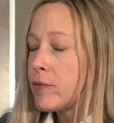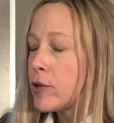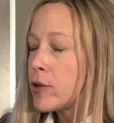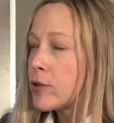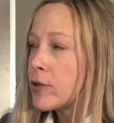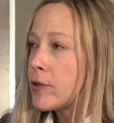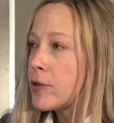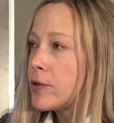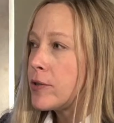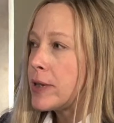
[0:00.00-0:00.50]

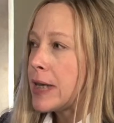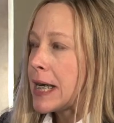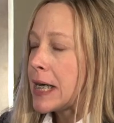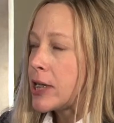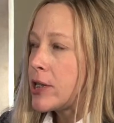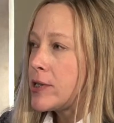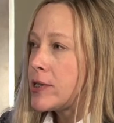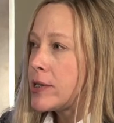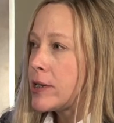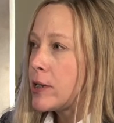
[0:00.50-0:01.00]
learned how
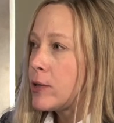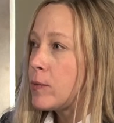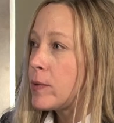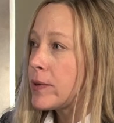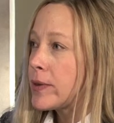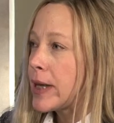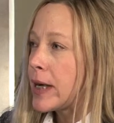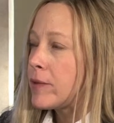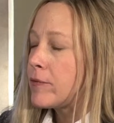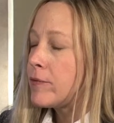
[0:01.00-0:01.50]
to deal
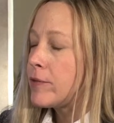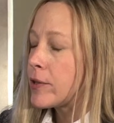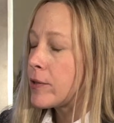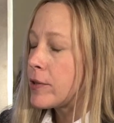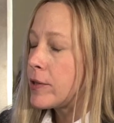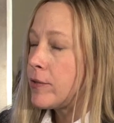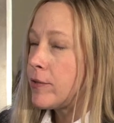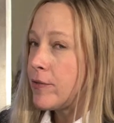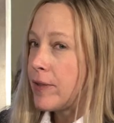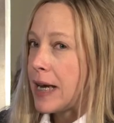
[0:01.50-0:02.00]
with that
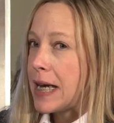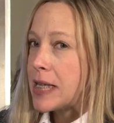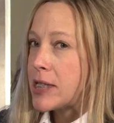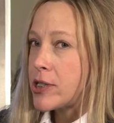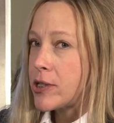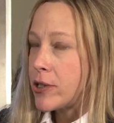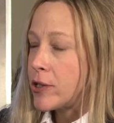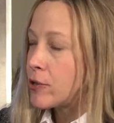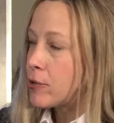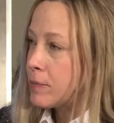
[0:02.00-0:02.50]
very
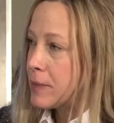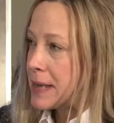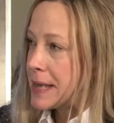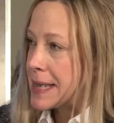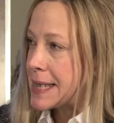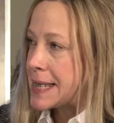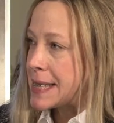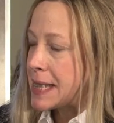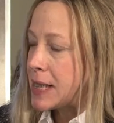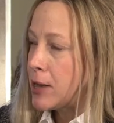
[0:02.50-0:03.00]
fast
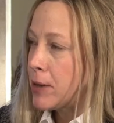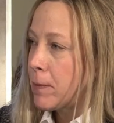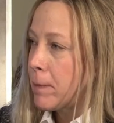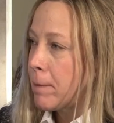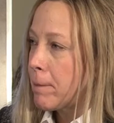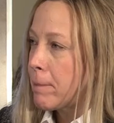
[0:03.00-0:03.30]
intermittency.